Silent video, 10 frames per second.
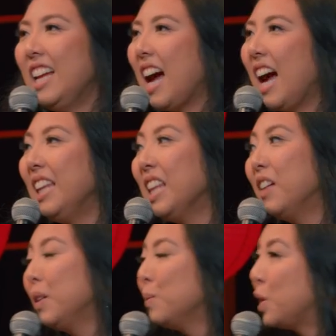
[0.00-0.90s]
I
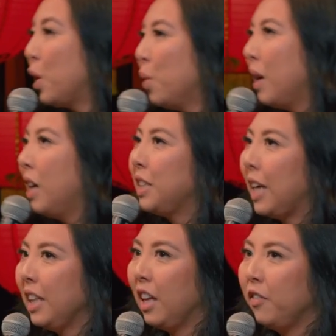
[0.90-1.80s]
love him so much.
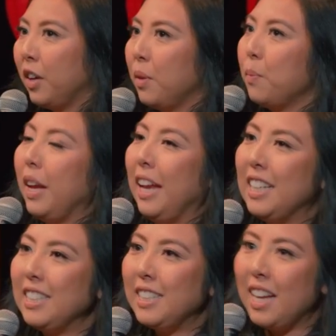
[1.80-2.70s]
I love him.
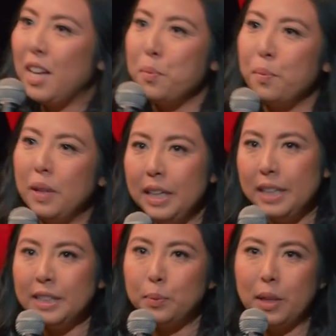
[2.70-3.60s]
And
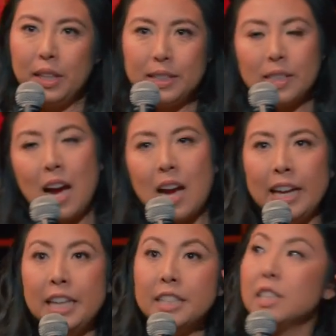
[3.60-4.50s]
he's with his guy.
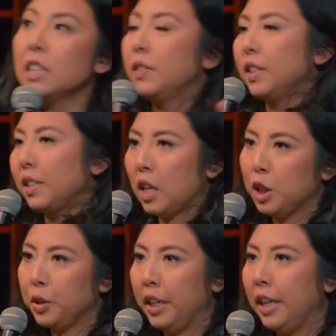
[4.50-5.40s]
He doesn't live in this
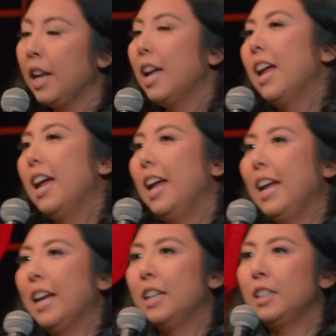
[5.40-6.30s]
country.
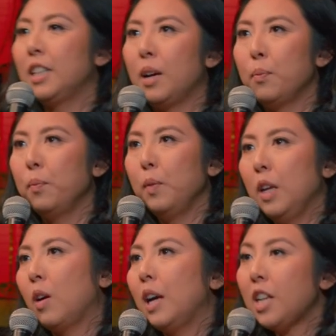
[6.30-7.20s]
And, you
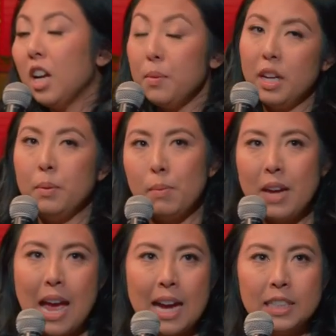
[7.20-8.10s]
know, I talk about him in
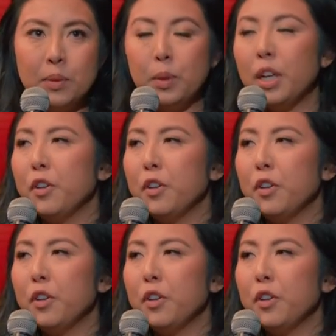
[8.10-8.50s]
my act. And whatever